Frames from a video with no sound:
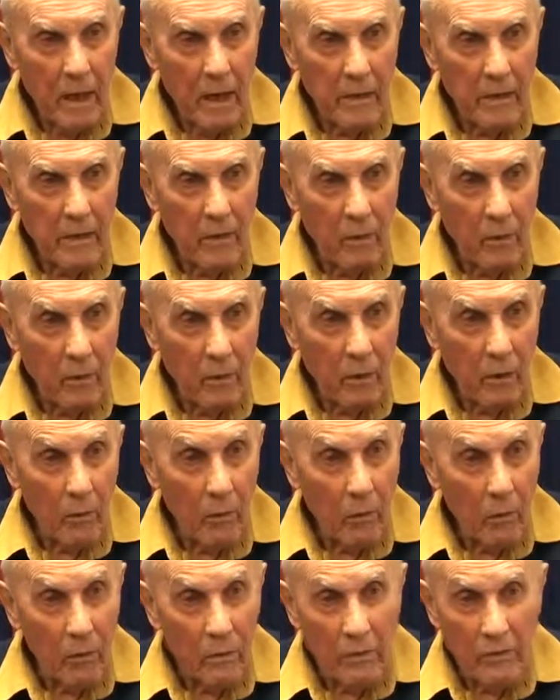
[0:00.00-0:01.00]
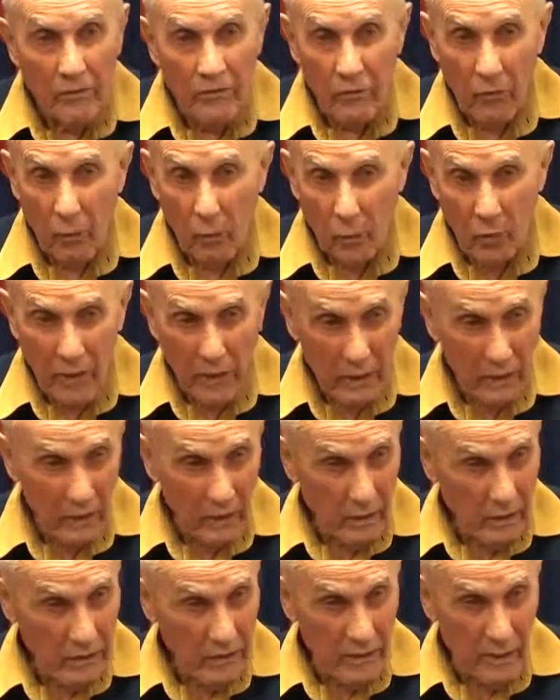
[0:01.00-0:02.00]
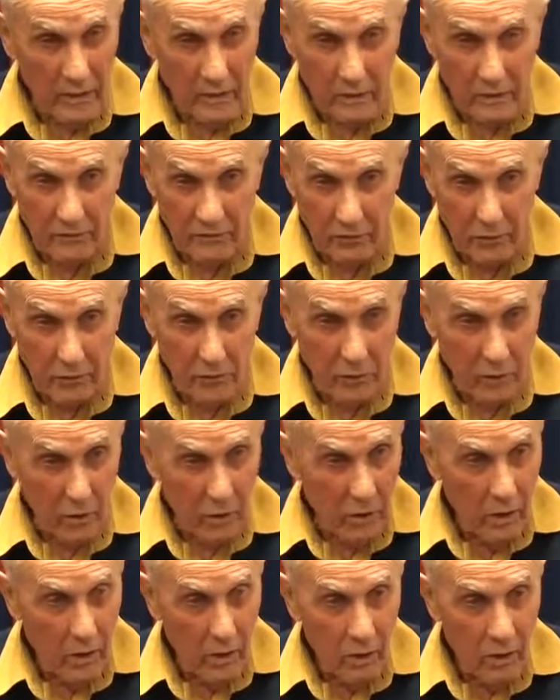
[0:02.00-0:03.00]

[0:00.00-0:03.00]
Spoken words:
a wonderful wit and sense of humor.